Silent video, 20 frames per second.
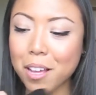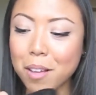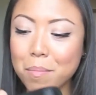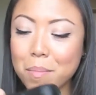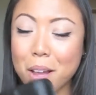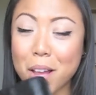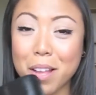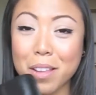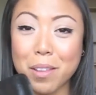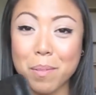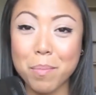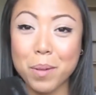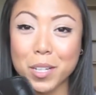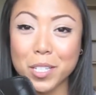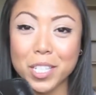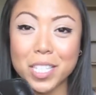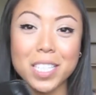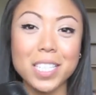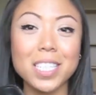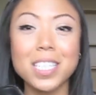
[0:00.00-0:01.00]
all the
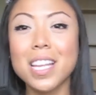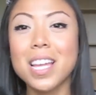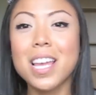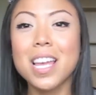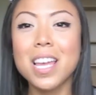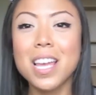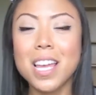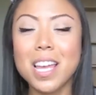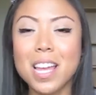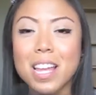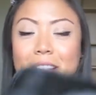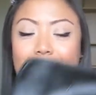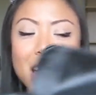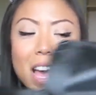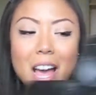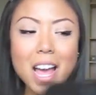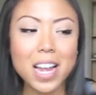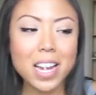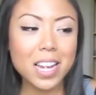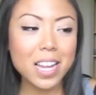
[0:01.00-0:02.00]
brushes
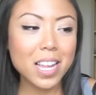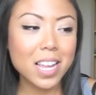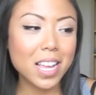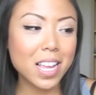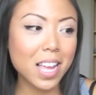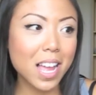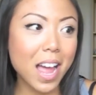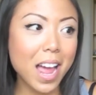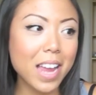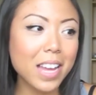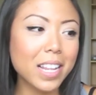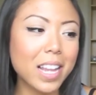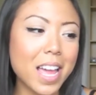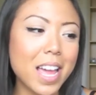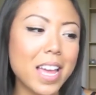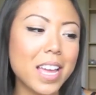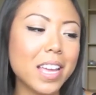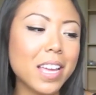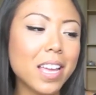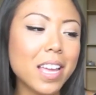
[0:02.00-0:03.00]
that I
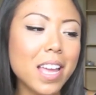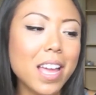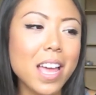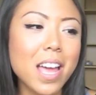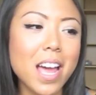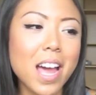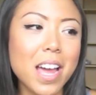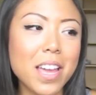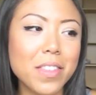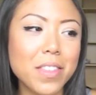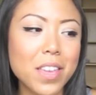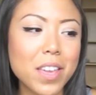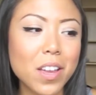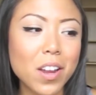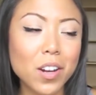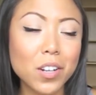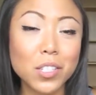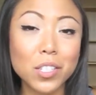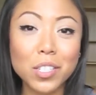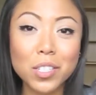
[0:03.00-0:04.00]
like, I think
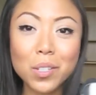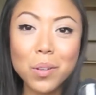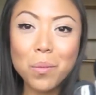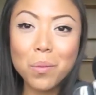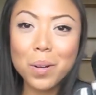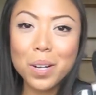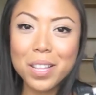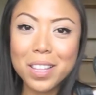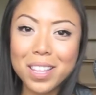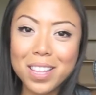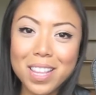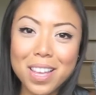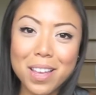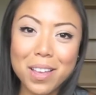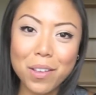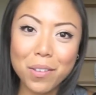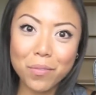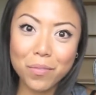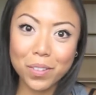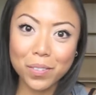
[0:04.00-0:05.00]
are so worth the
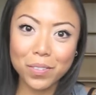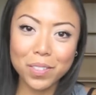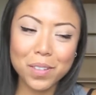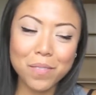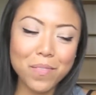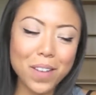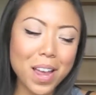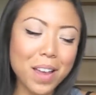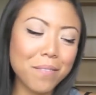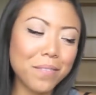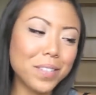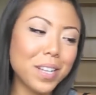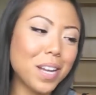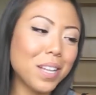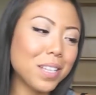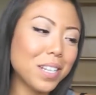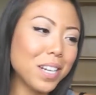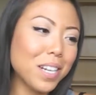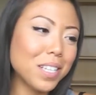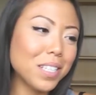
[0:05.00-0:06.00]

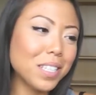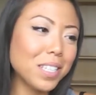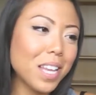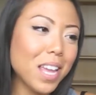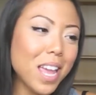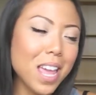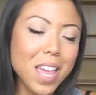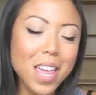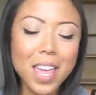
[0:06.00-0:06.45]
$55.